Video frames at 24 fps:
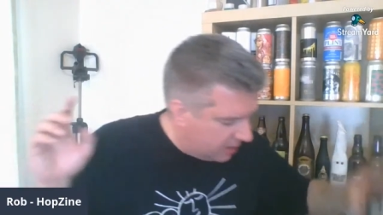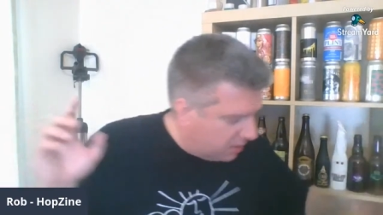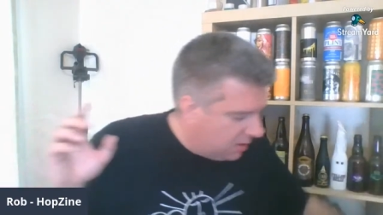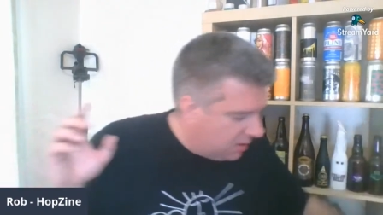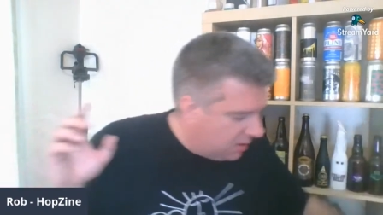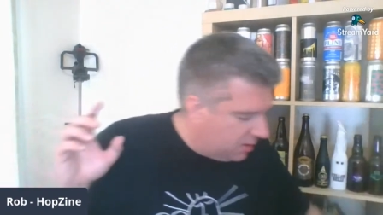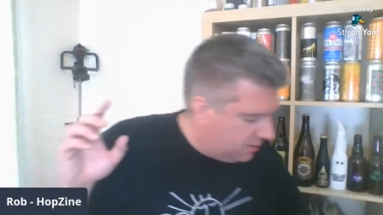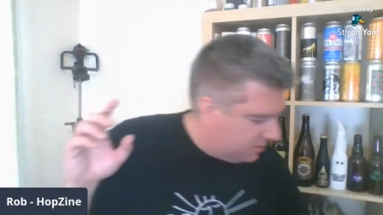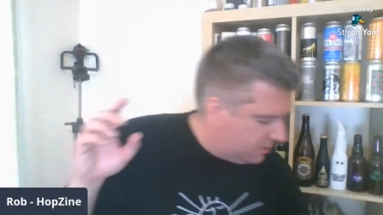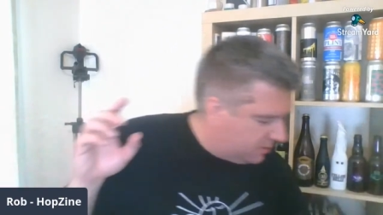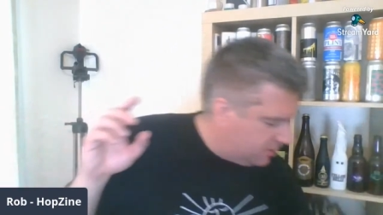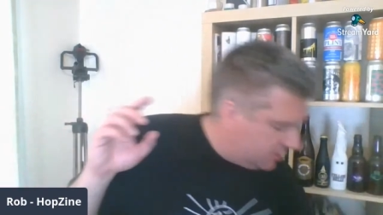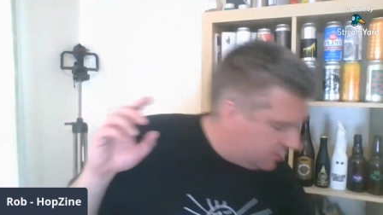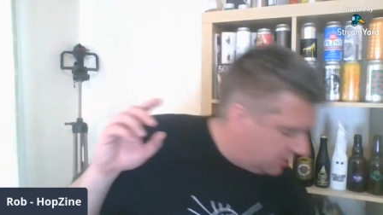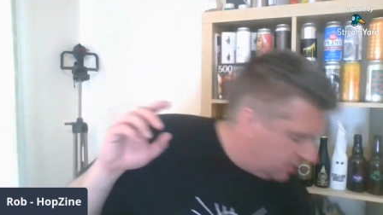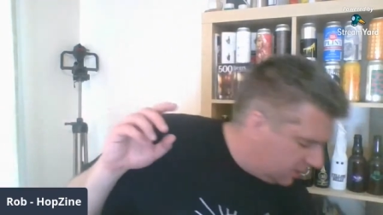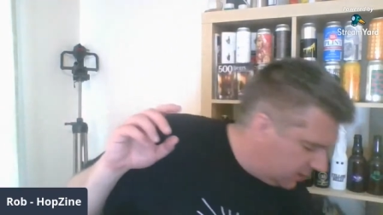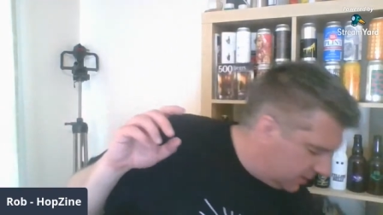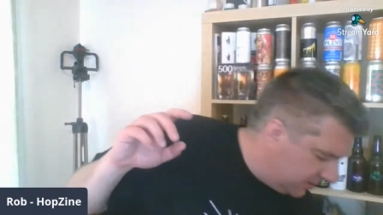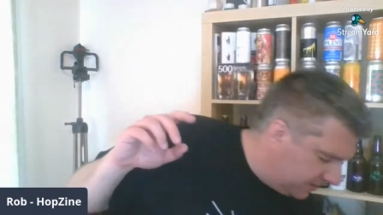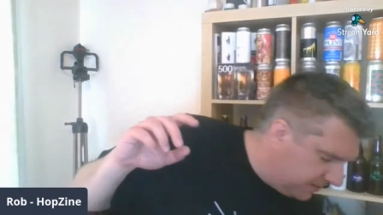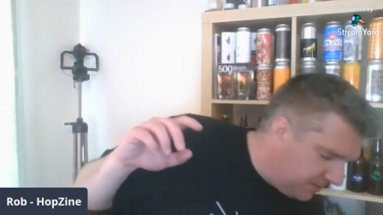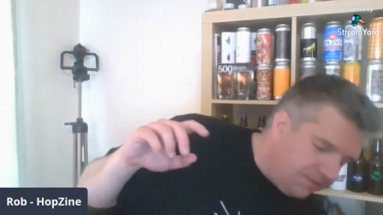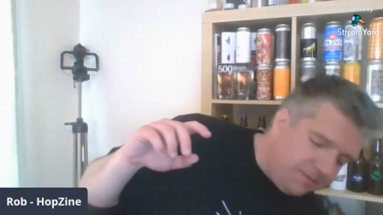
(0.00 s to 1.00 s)
I know
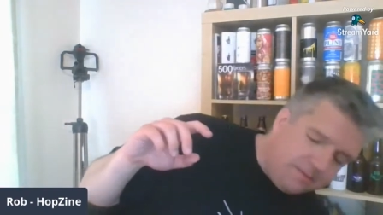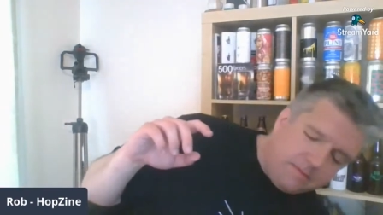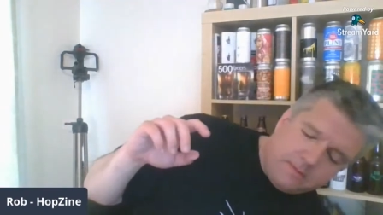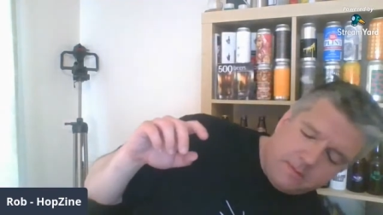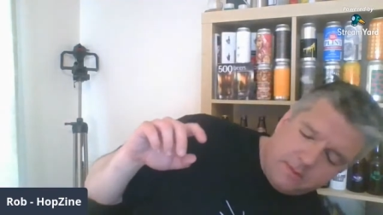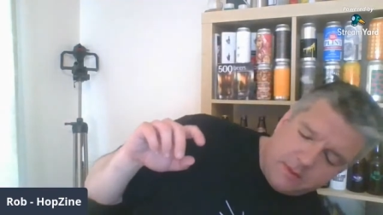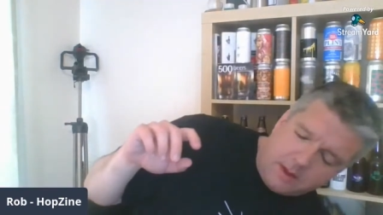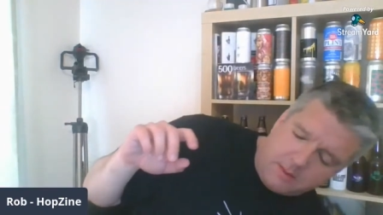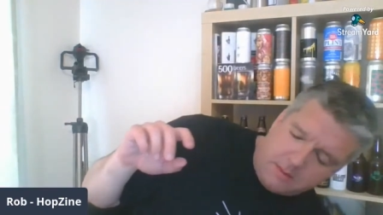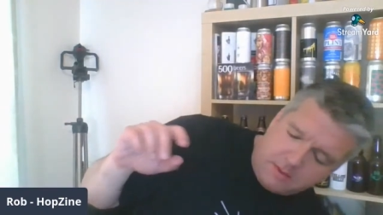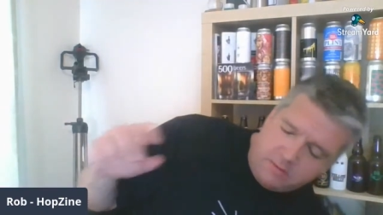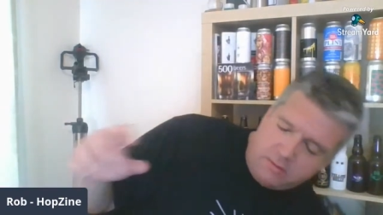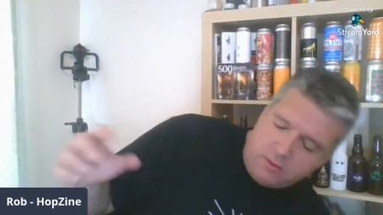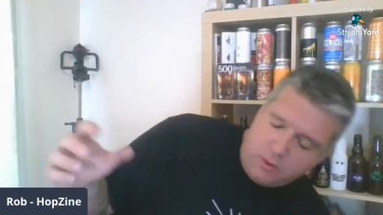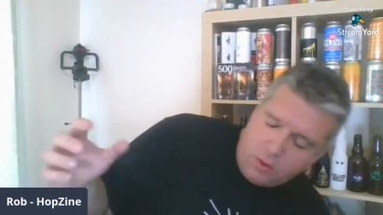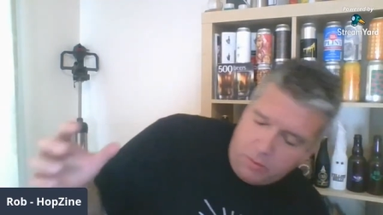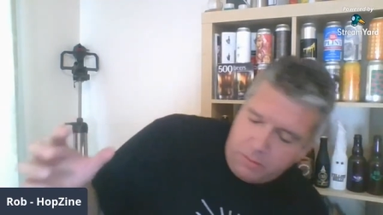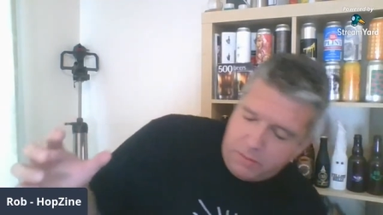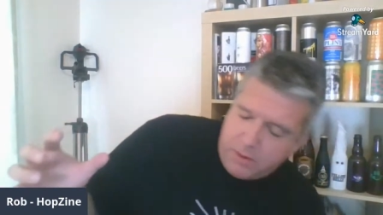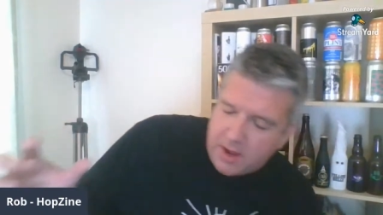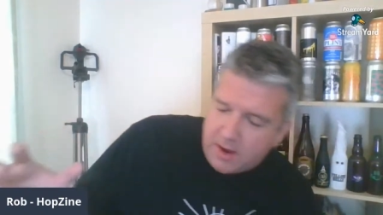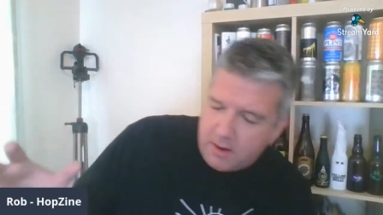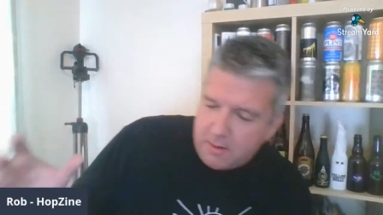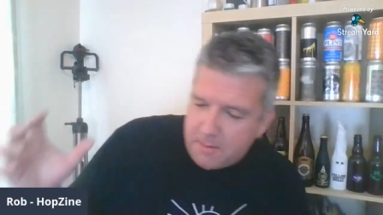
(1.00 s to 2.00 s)
I'm a
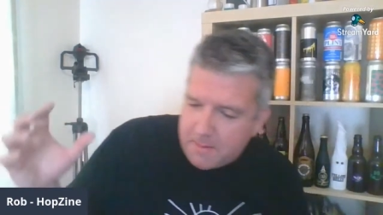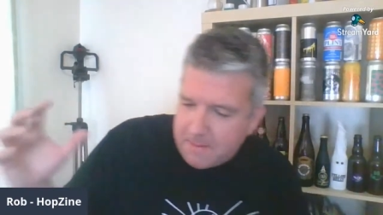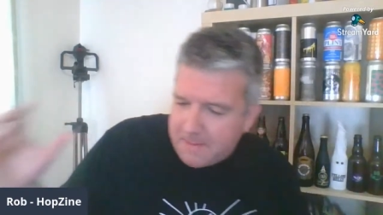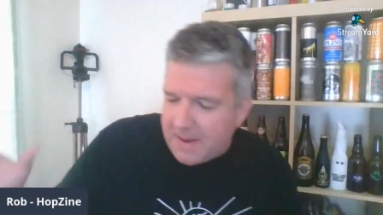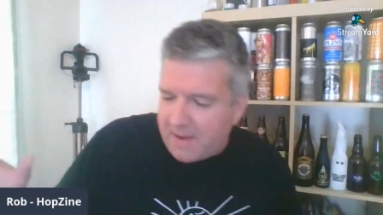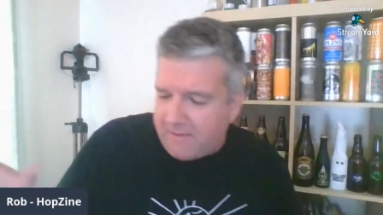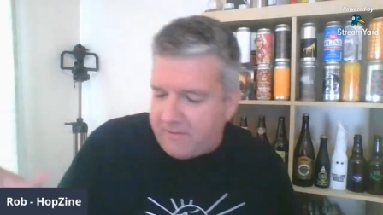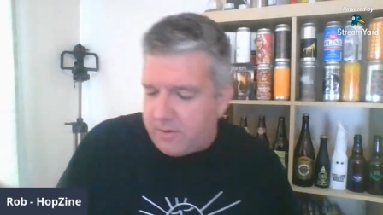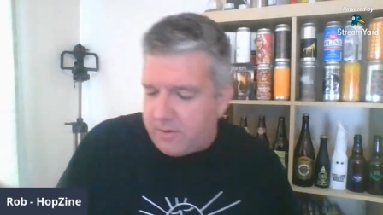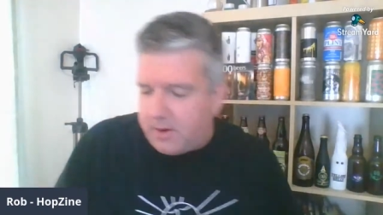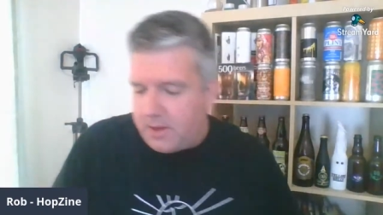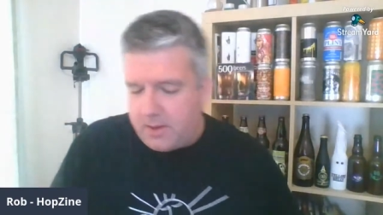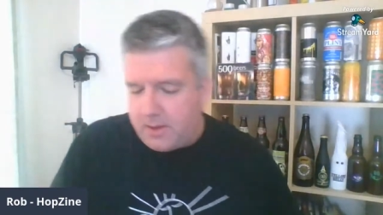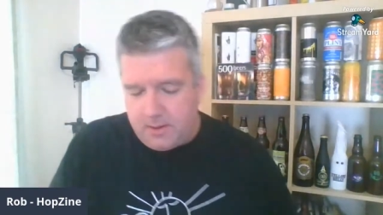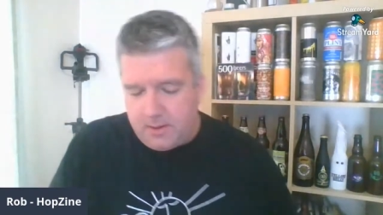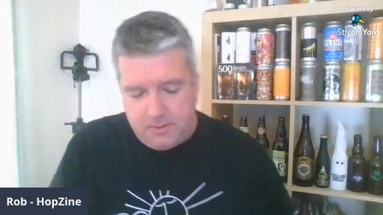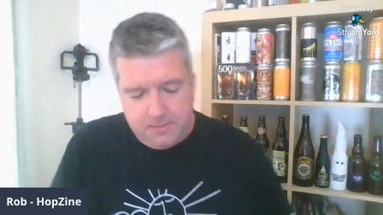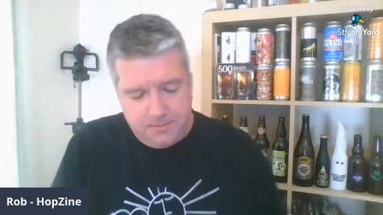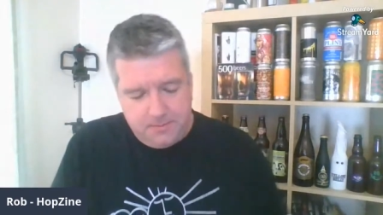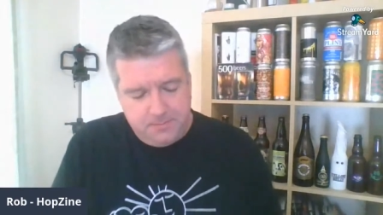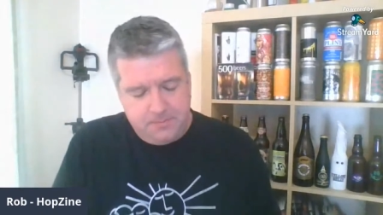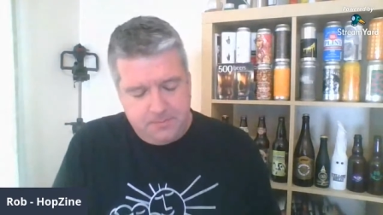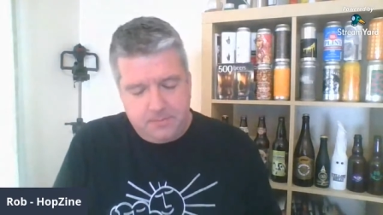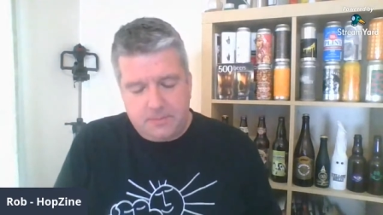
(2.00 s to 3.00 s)
rule breaker, I'm a maverick.
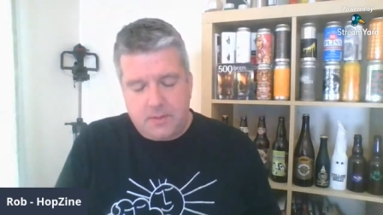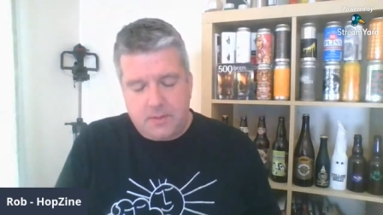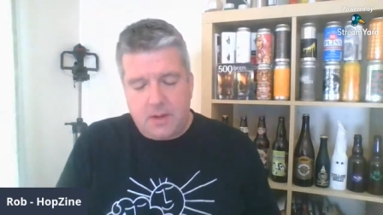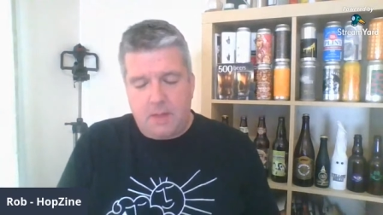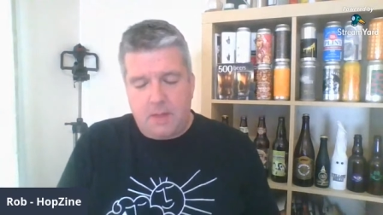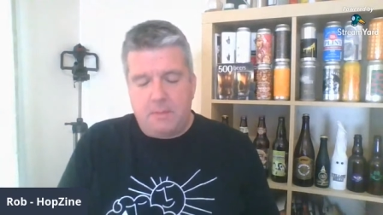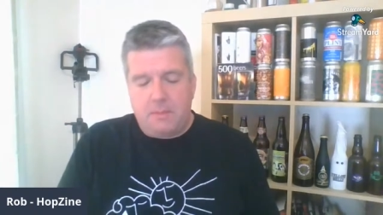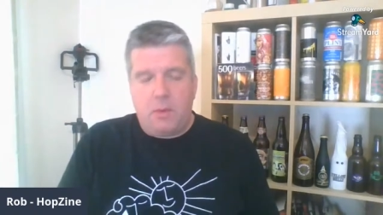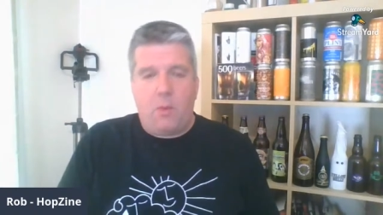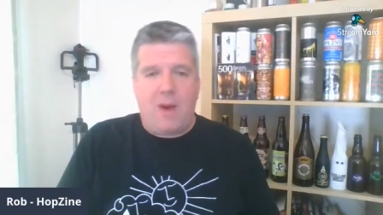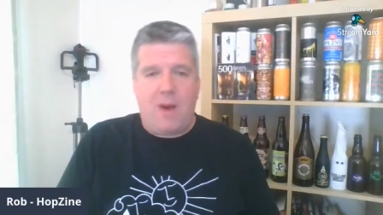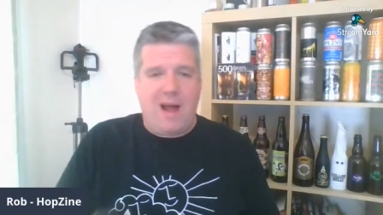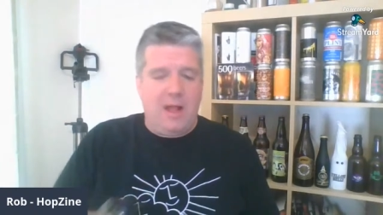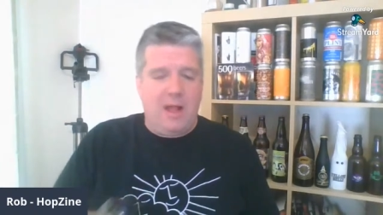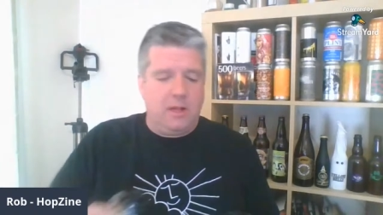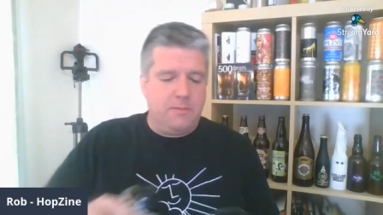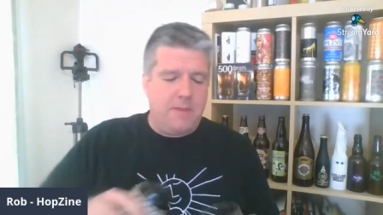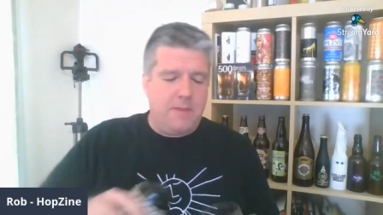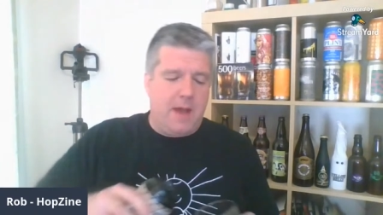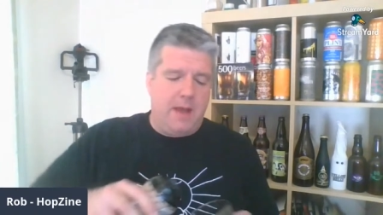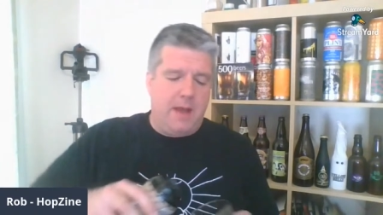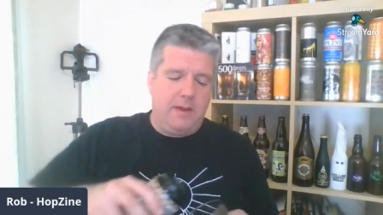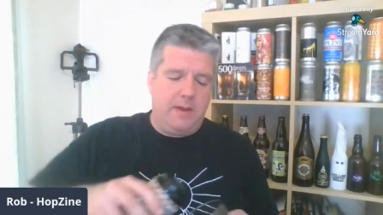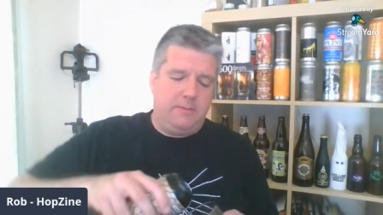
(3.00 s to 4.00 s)
I'm a
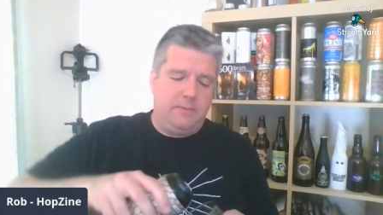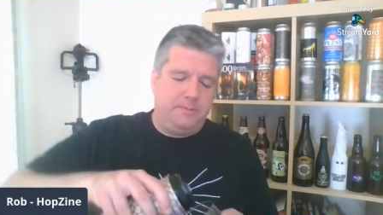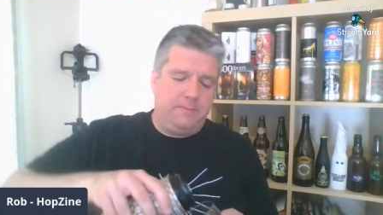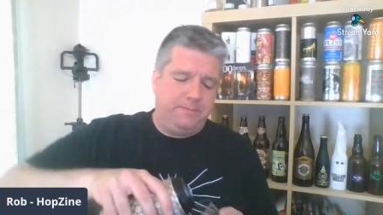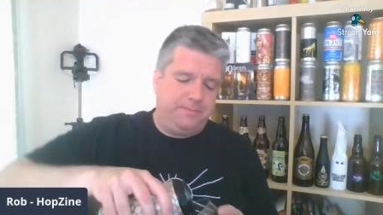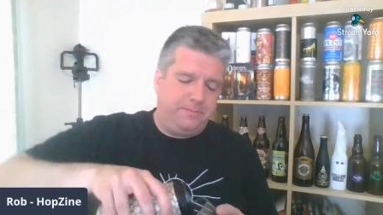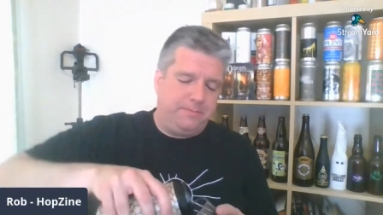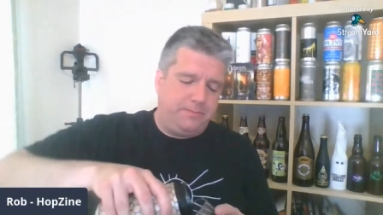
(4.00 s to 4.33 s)
wild man.